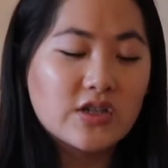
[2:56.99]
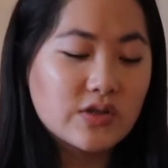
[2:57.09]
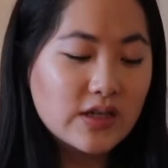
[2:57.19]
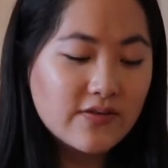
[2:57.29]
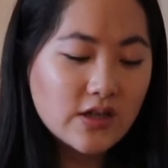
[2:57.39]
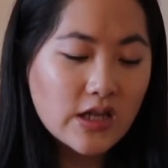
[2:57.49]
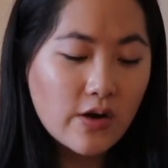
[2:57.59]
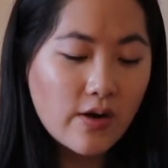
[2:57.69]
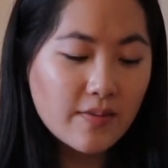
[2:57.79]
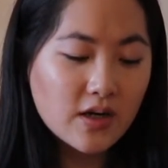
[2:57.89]
So even though
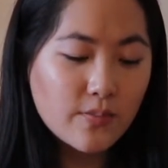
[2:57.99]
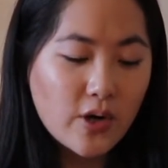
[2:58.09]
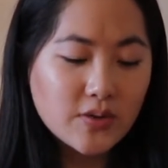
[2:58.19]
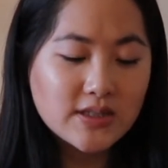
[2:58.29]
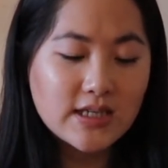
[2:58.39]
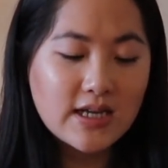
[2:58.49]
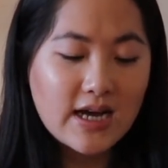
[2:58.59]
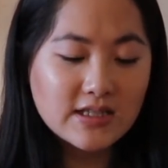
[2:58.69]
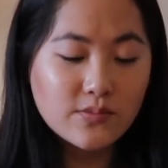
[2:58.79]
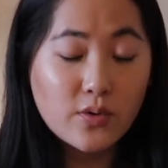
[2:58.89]
I'm gonna post it
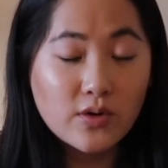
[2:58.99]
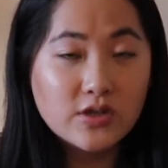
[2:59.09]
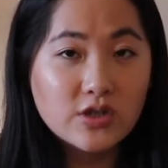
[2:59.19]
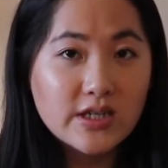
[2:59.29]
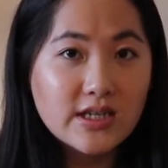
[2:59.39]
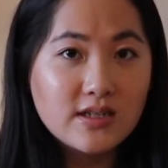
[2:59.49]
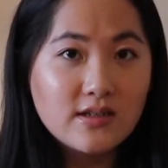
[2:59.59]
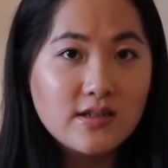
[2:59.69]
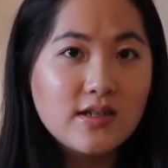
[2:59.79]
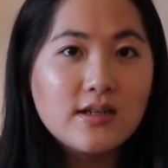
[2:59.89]
as a portrait,
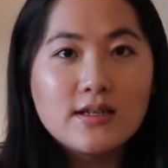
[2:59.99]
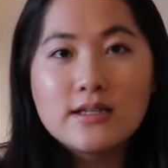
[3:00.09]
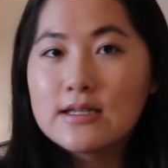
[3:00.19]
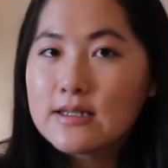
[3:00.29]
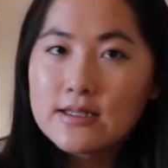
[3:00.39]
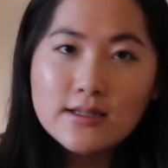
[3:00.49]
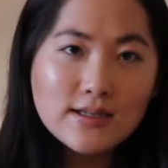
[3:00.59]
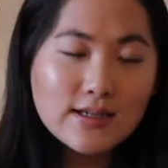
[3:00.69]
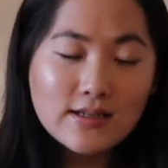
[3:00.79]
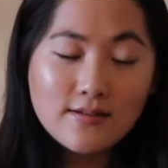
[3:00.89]

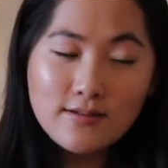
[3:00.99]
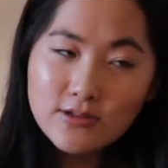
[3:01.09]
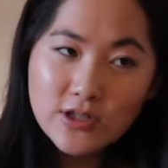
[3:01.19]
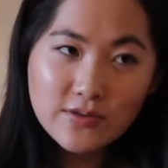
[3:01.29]
it shows